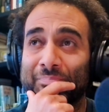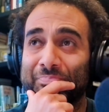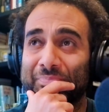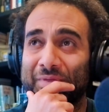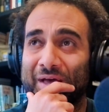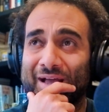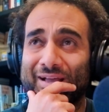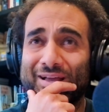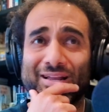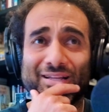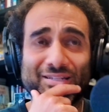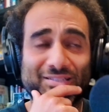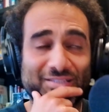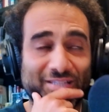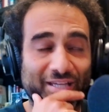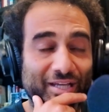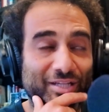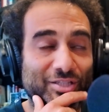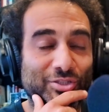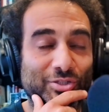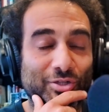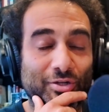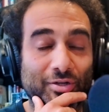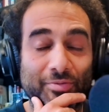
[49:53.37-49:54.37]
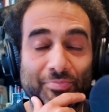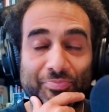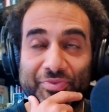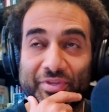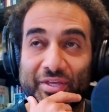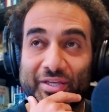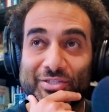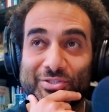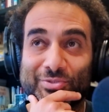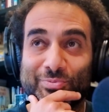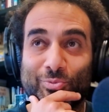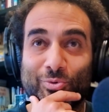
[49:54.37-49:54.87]
I got to take certain
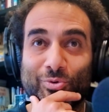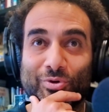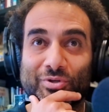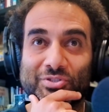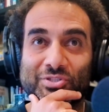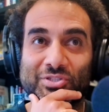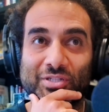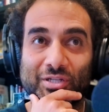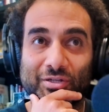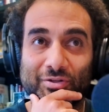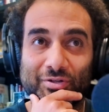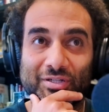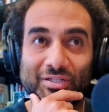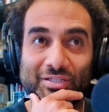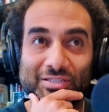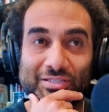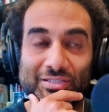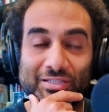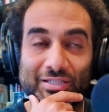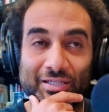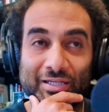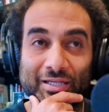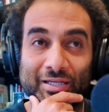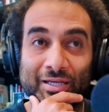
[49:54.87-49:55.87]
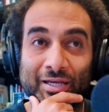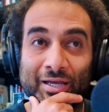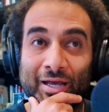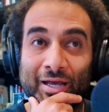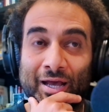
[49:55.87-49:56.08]
things more seriously.